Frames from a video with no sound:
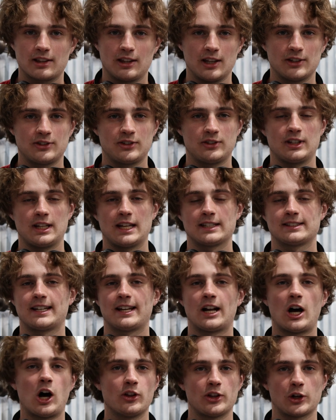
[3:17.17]
to this, it's
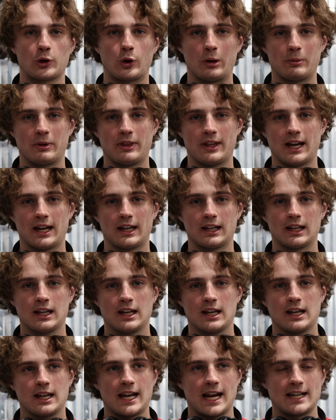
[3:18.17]
not all the equipment that
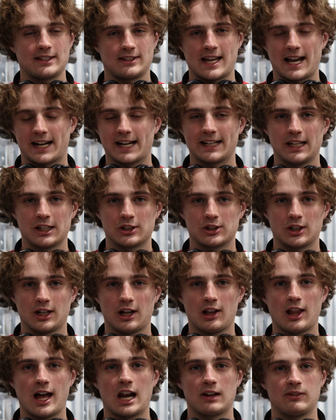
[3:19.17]
is in that condition.
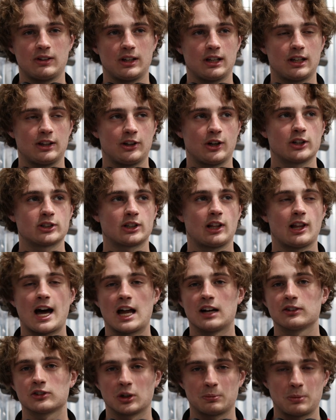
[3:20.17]
There's a
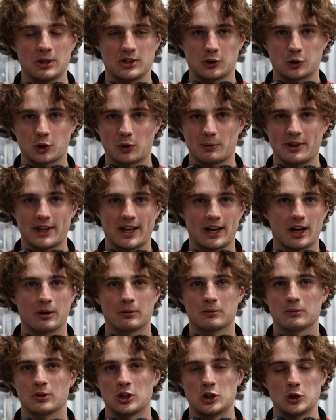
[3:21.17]
lot of good pieces of equipment that are
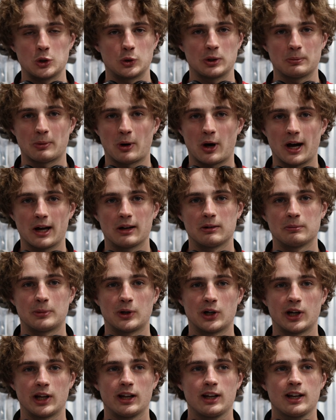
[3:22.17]
newly bought,
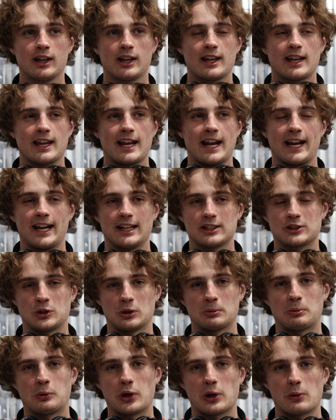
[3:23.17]
but it is to
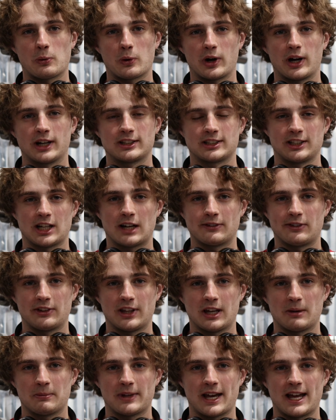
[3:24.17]
a point where it's enough of
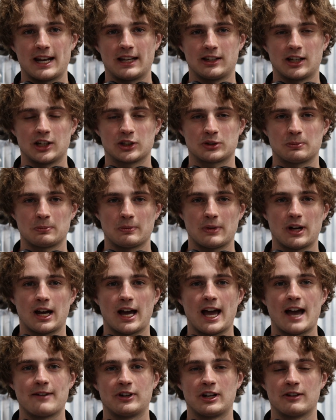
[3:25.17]
them that it does
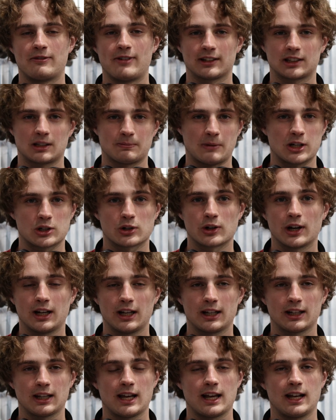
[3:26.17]
have an effect on my
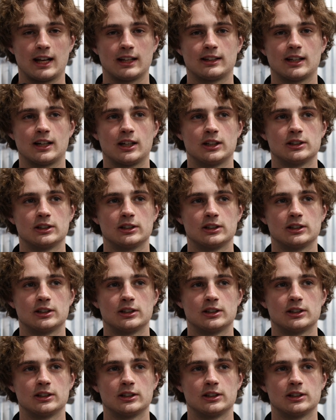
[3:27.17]
training, and